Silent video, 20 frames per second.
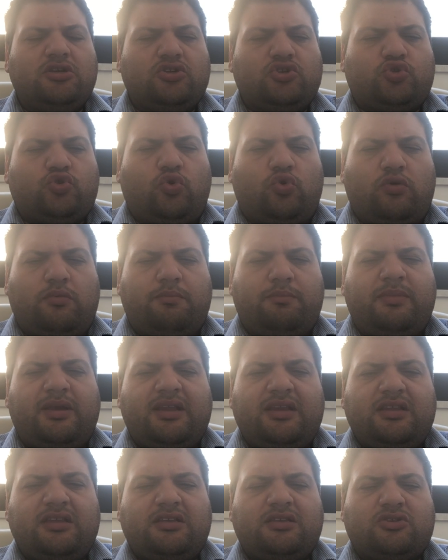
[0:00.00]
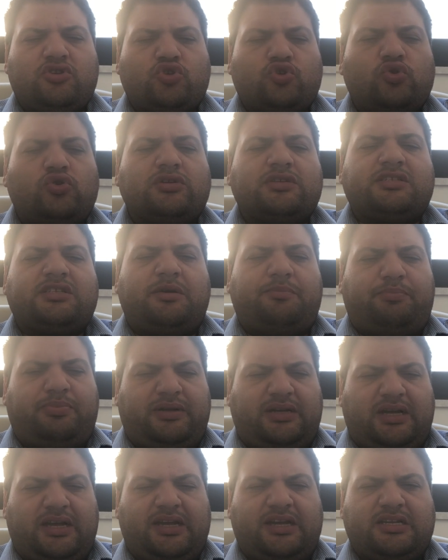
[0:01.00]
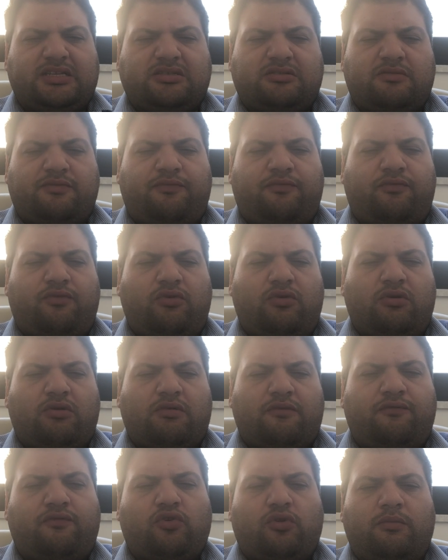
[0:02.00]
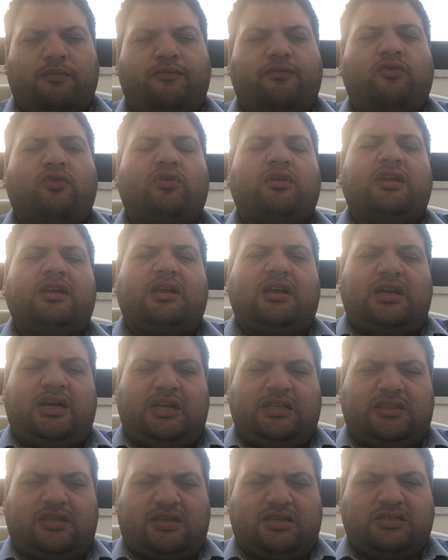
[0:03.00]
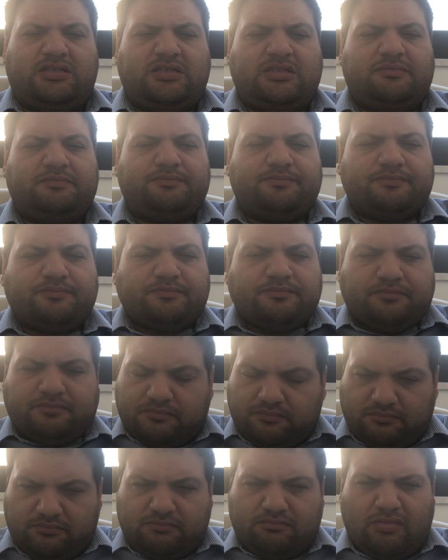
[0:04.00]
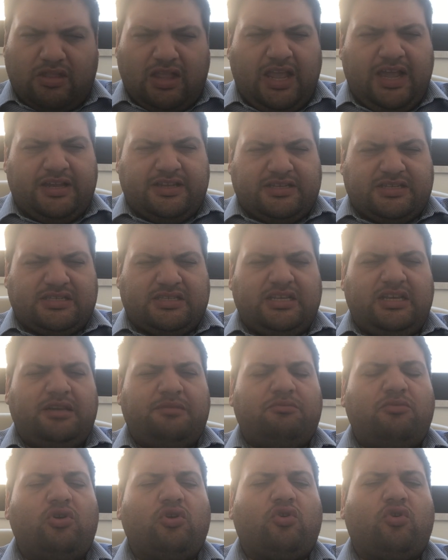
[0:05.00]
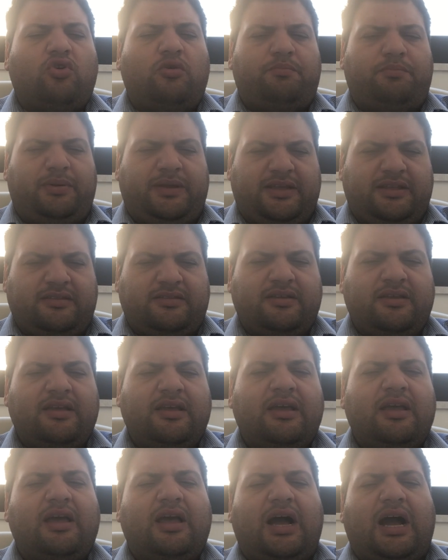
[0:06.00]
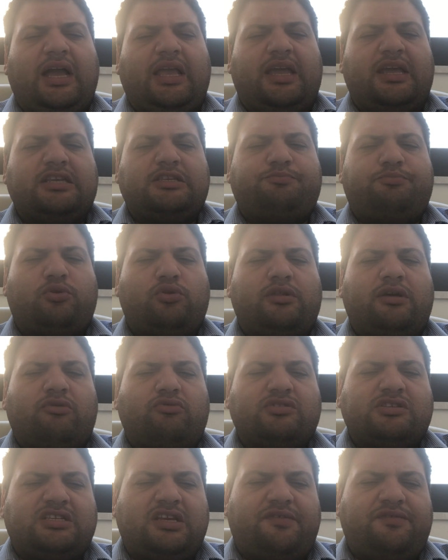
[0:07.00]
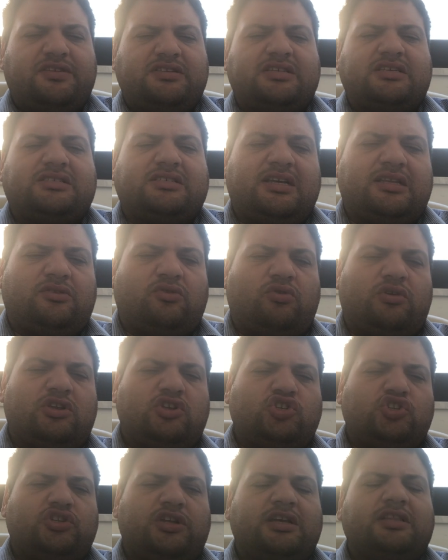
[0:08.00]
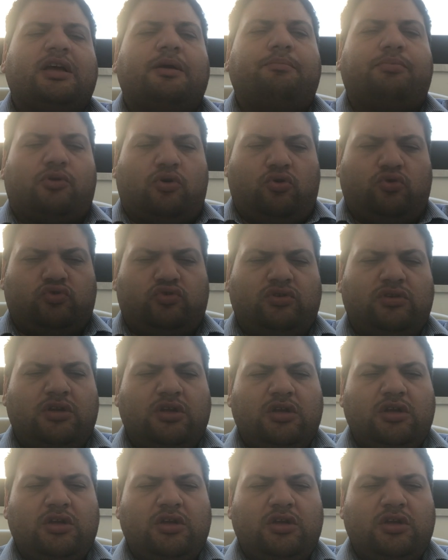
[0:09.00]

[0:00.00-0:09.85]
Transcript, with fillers: So many source suppliers for, from foreign countries and still more compete against products or services that originate abroad.